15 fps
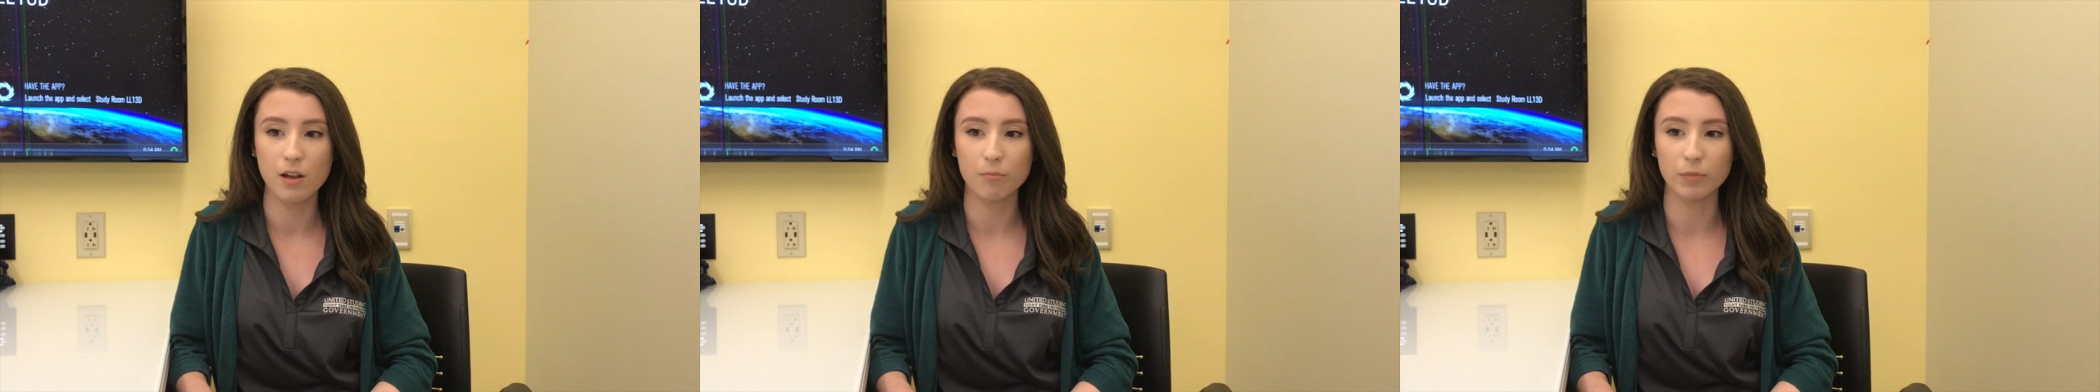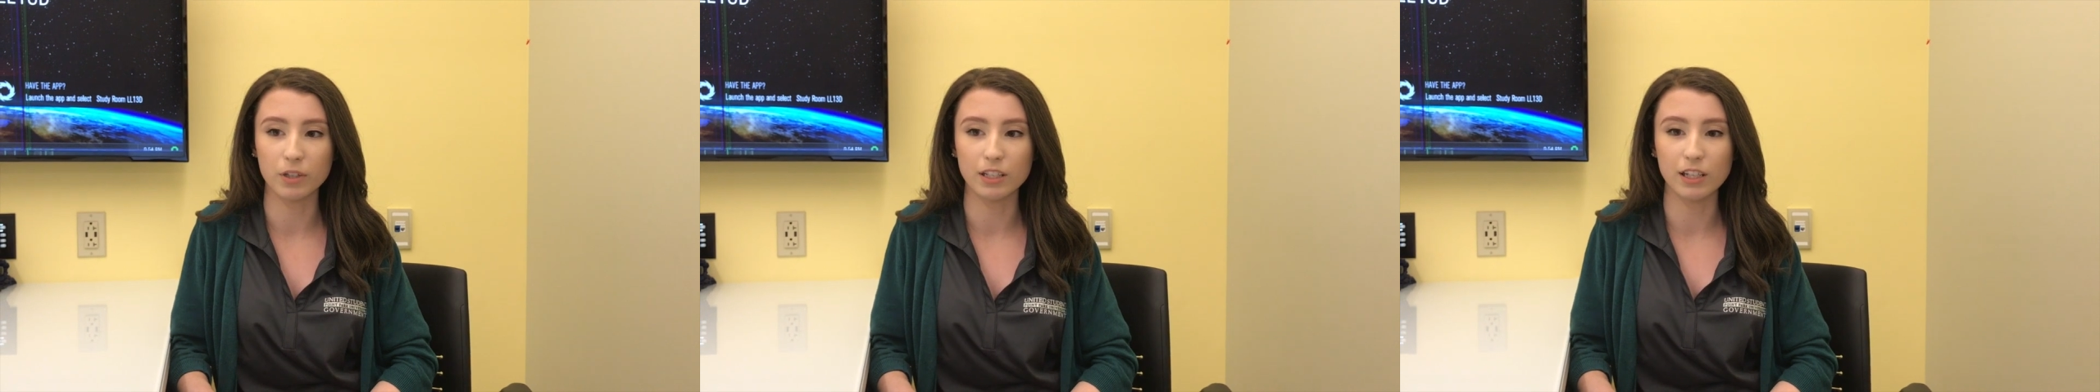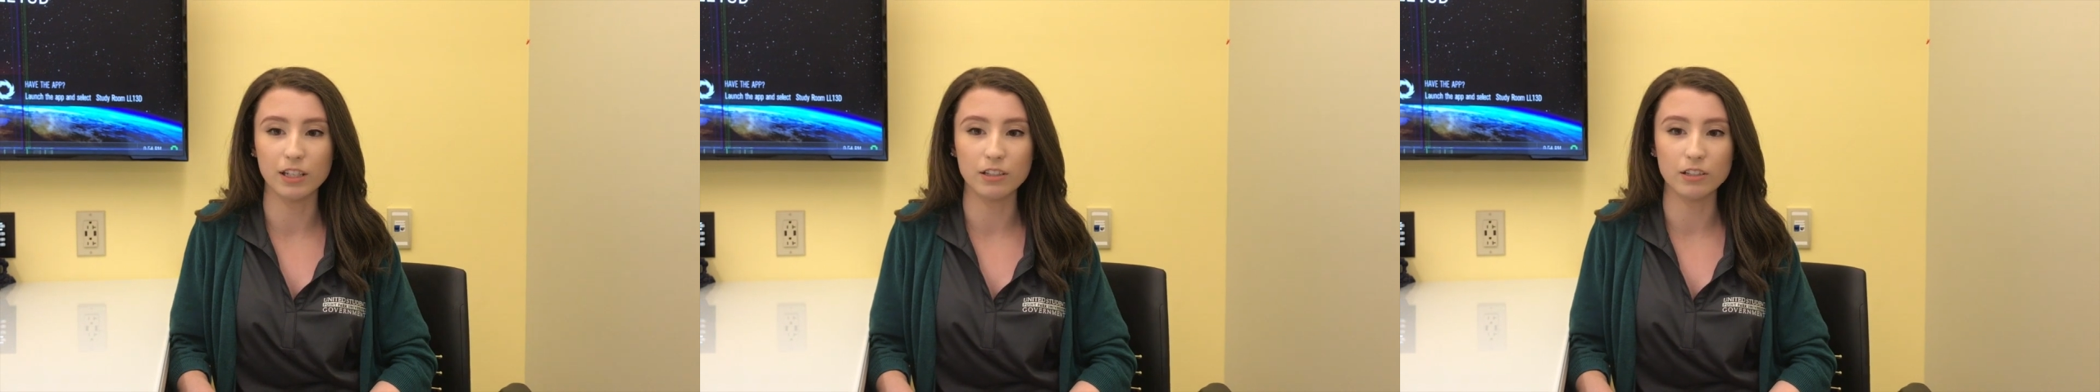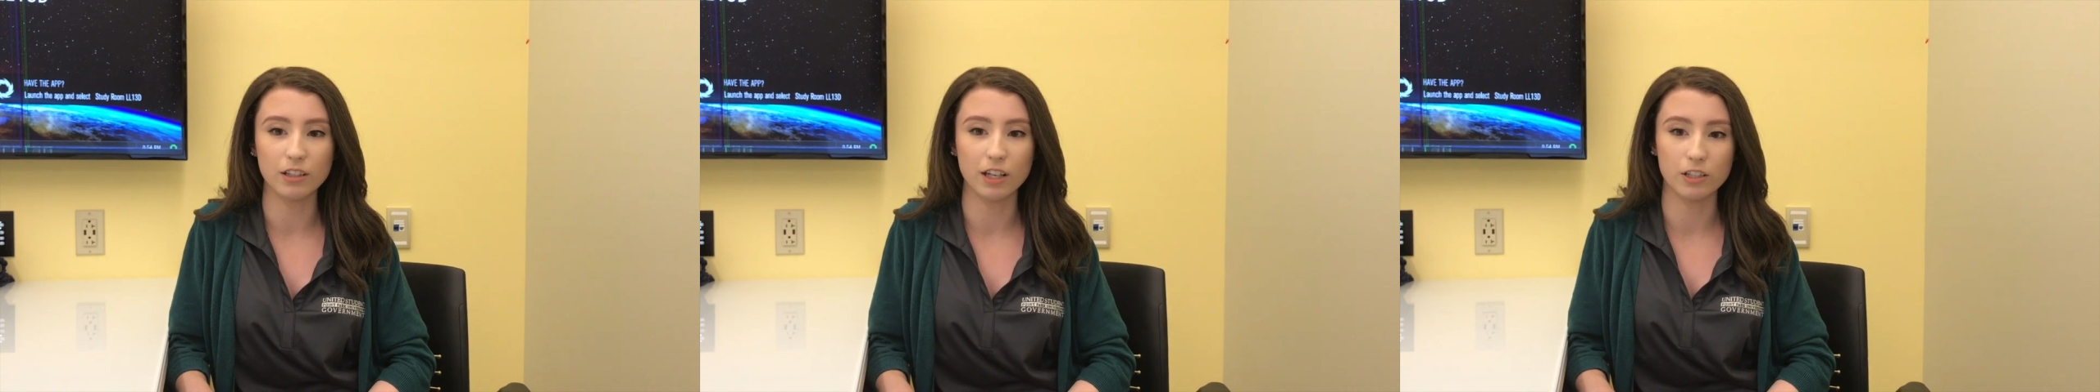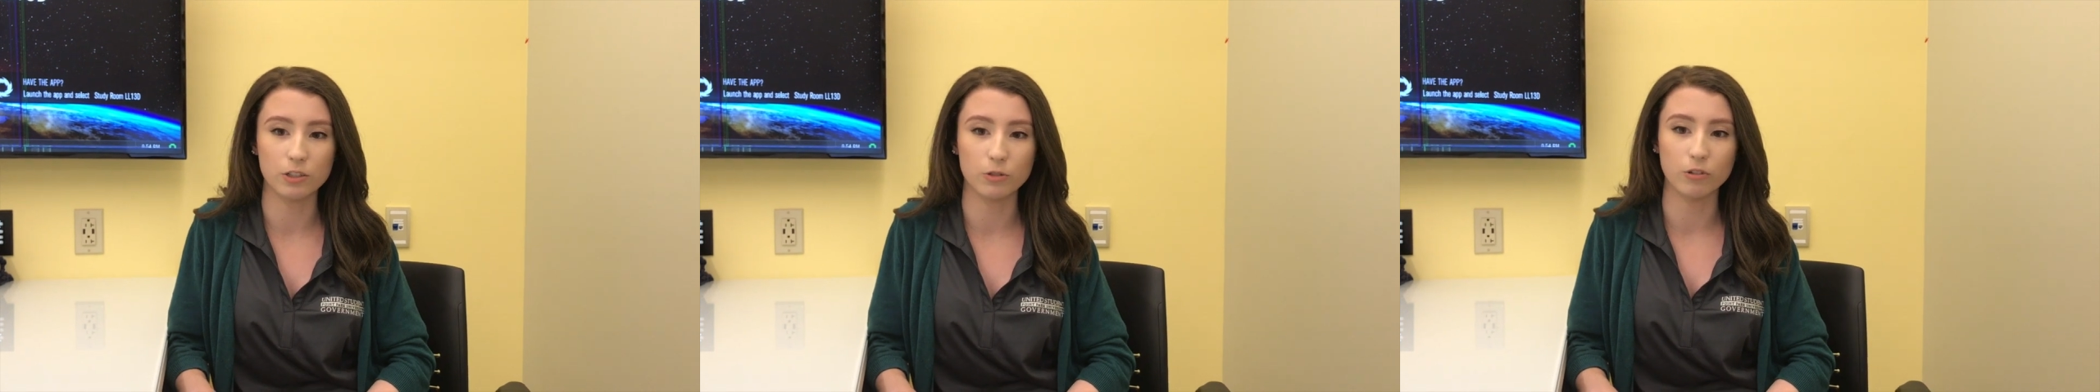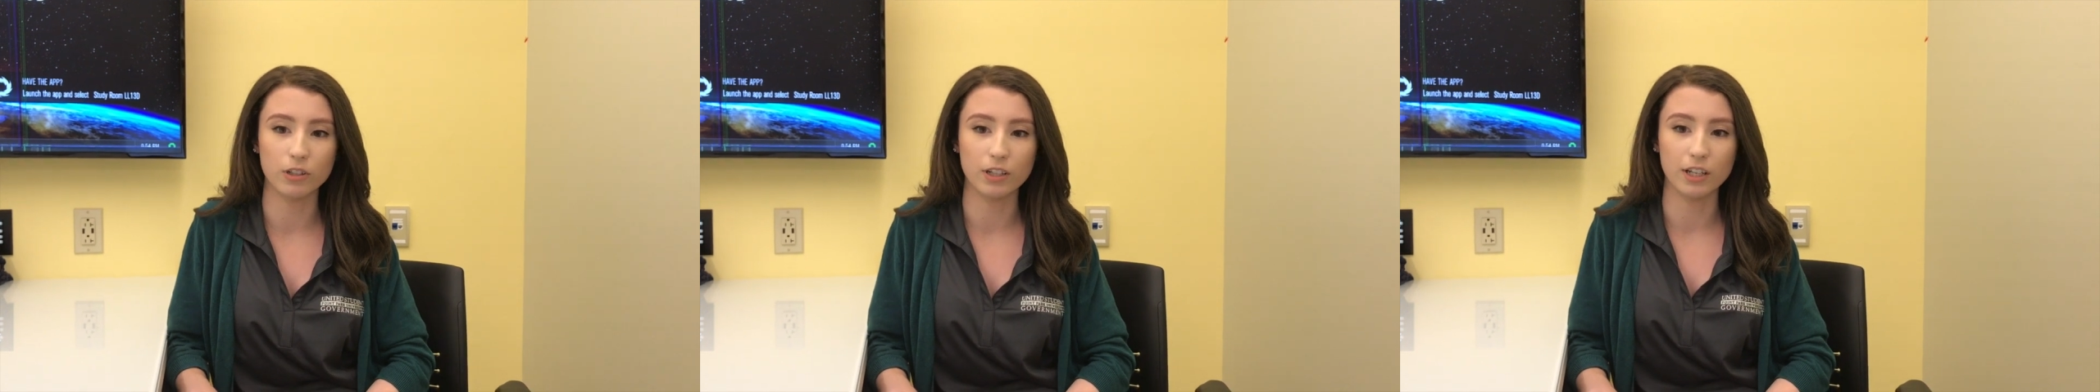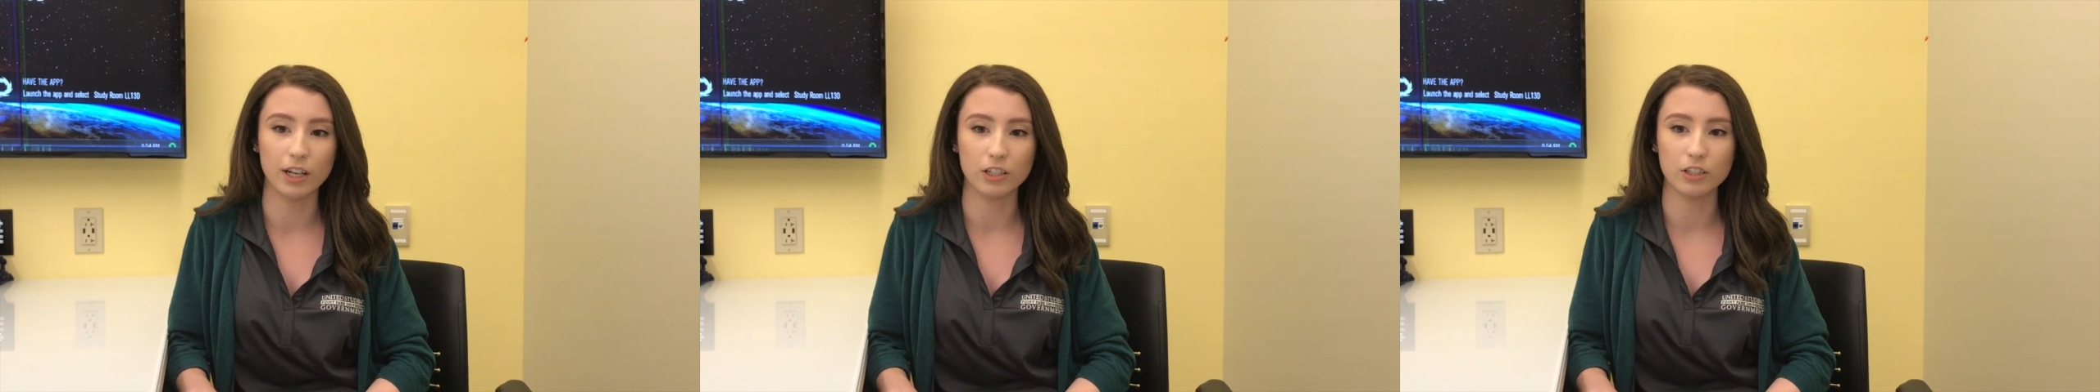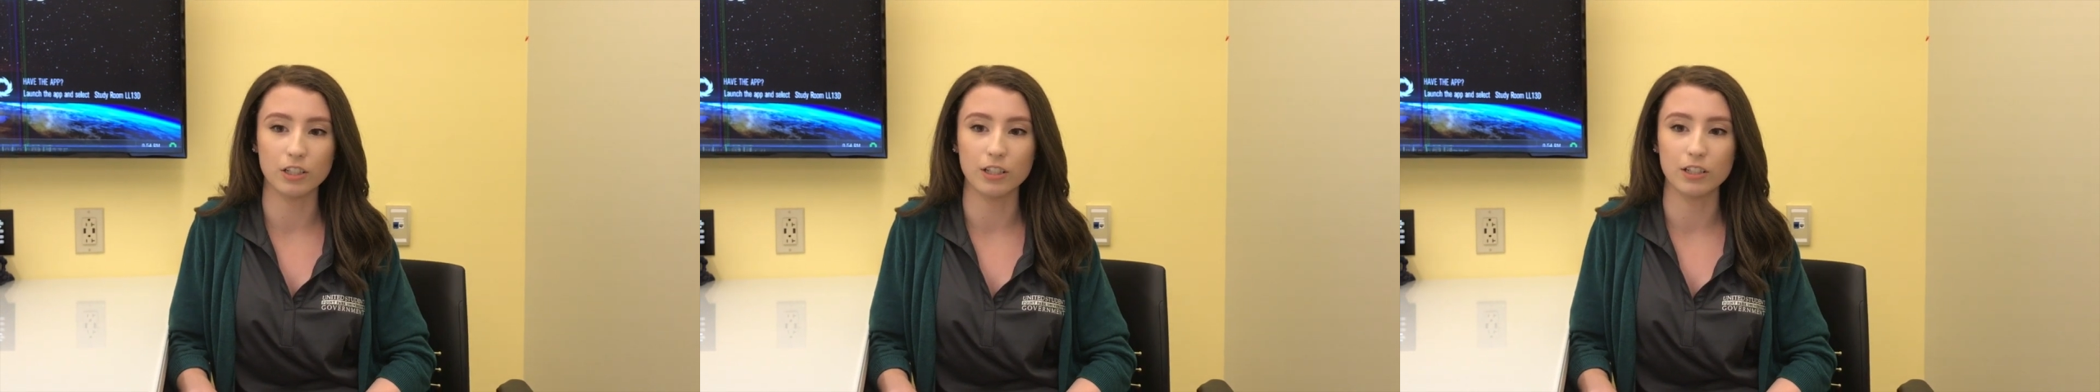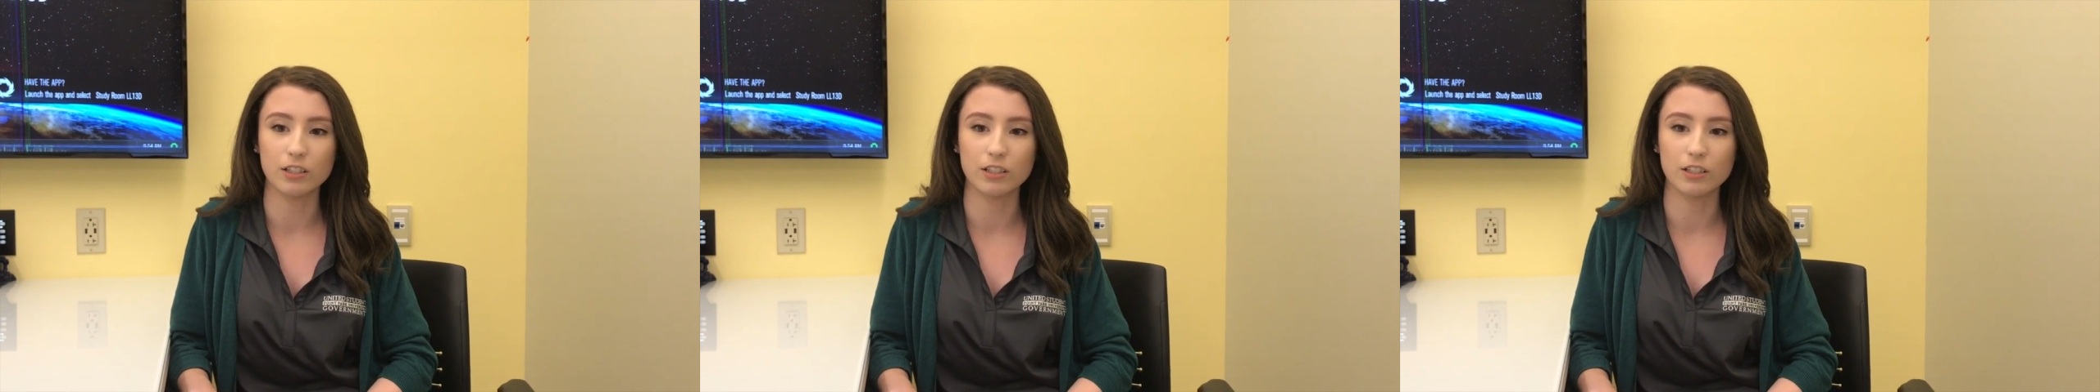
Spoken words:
but the intellectual connection